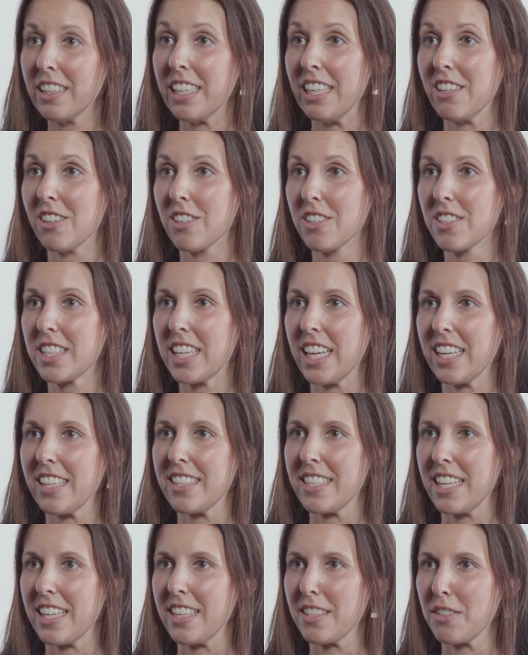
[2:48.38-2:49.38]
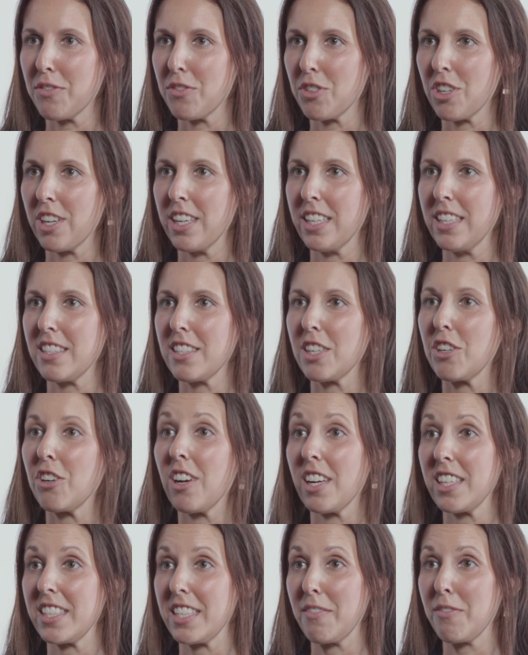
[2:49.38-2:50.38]
leaders get a sense of trends
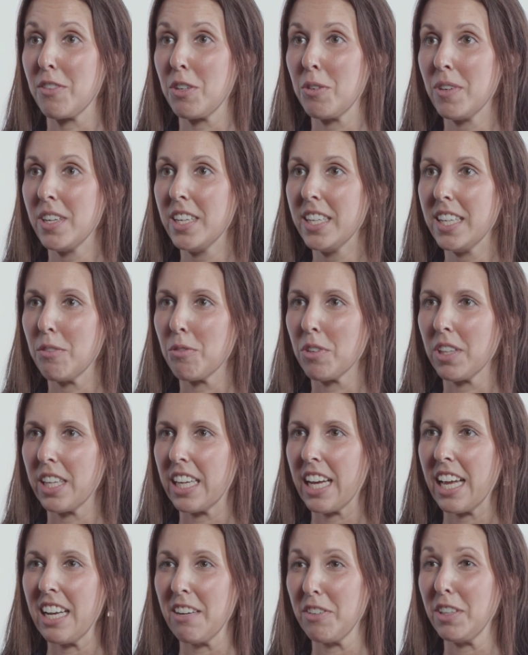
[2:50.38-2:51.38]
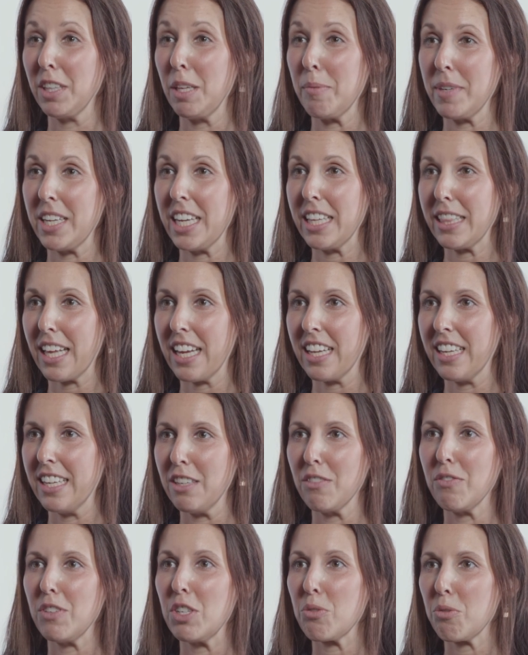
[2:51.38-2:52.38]
across everyone and really kind of eliminate that
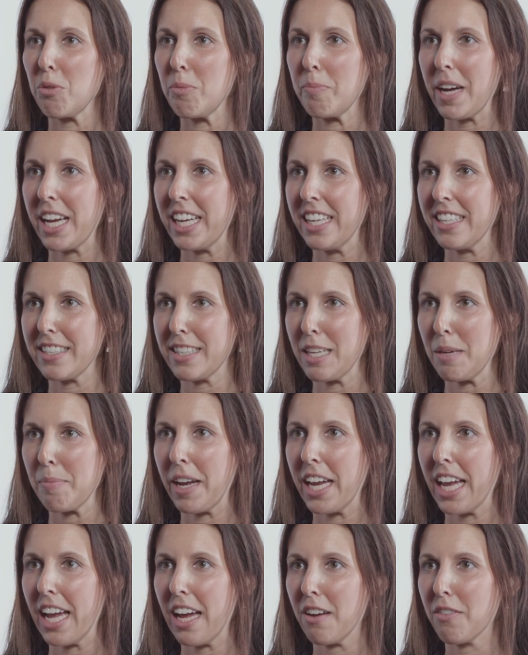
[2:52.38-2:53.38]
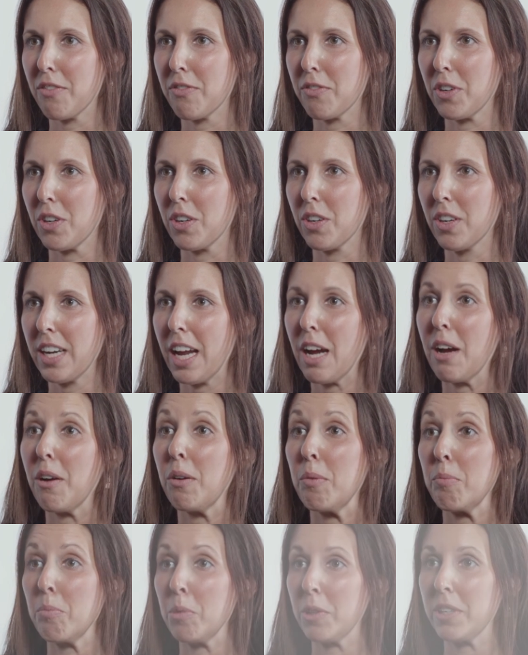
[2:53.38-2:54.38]
individual bias they might have for how
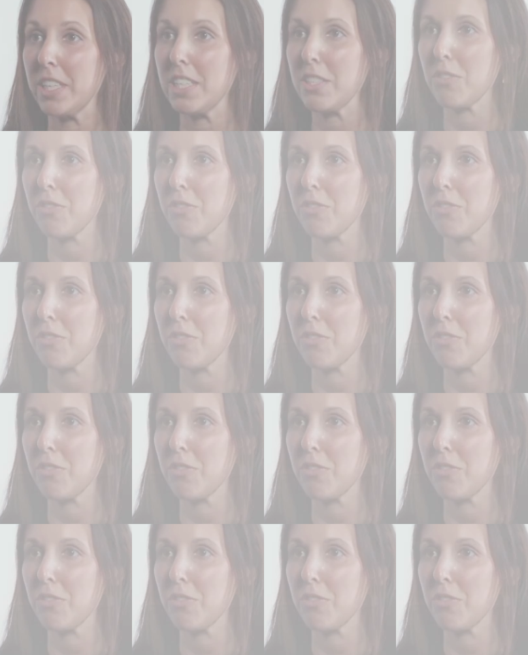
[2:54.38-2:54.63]
employees